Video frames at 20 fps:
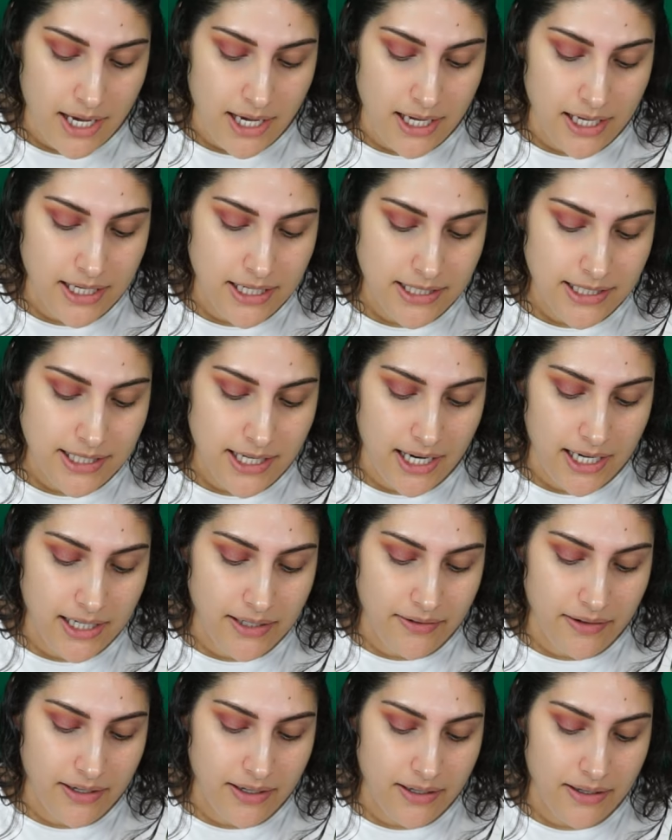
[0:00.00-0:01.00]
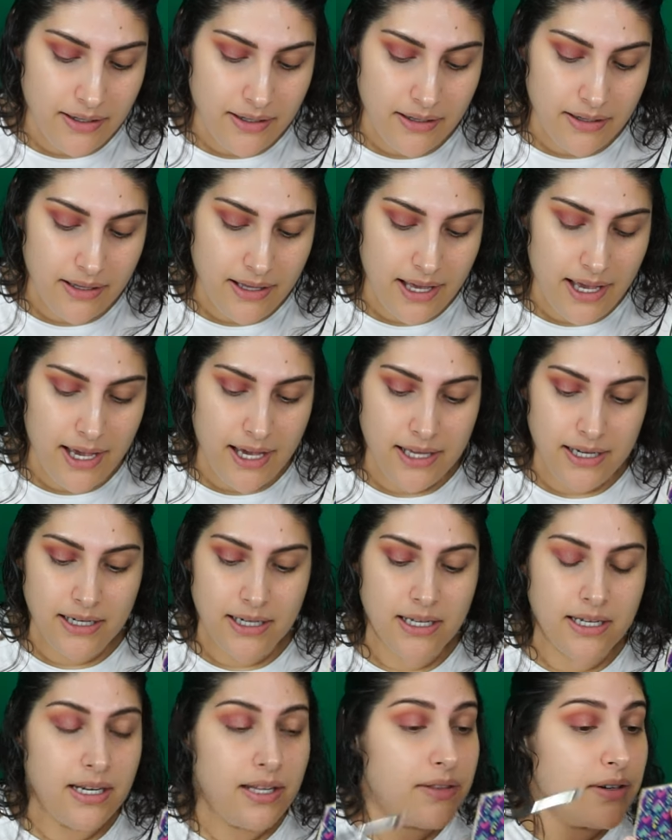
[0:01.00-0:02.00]
I'm just kind of gonna
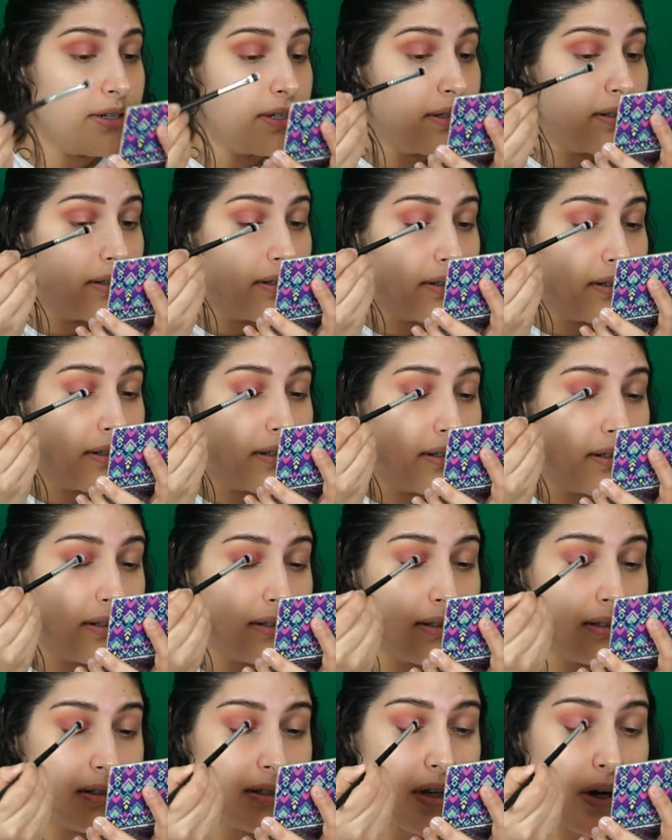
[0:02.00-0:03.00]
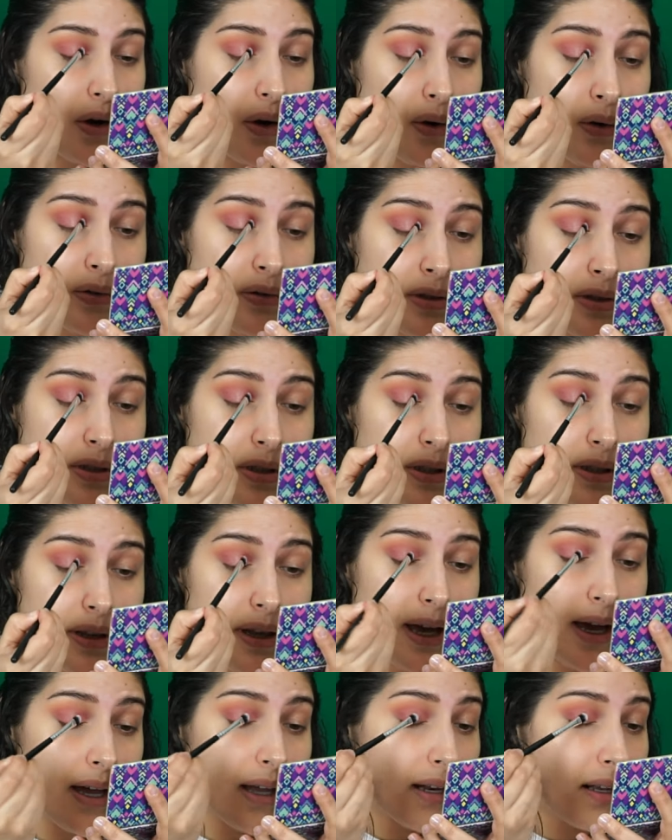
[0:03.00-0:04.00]
add another tone to
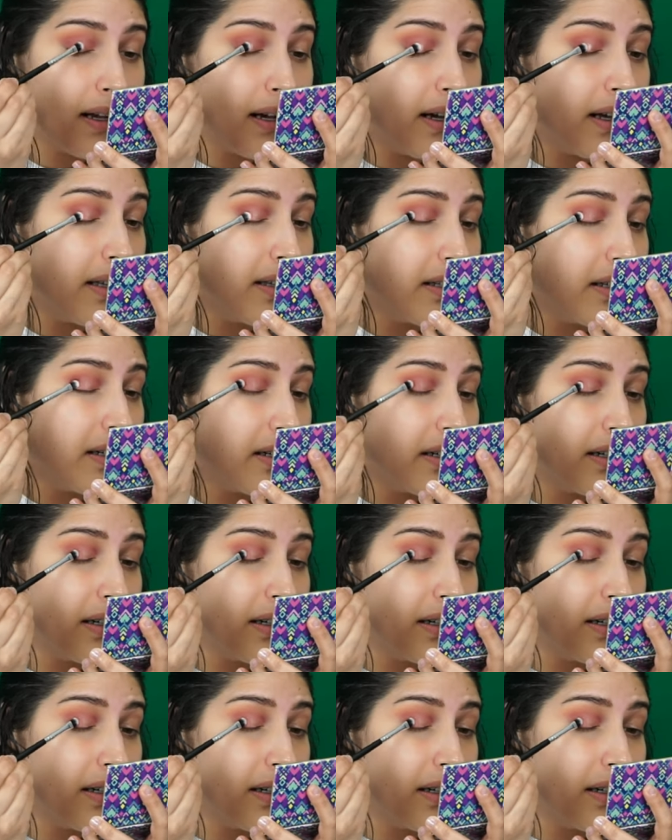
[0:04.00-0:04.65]
that color.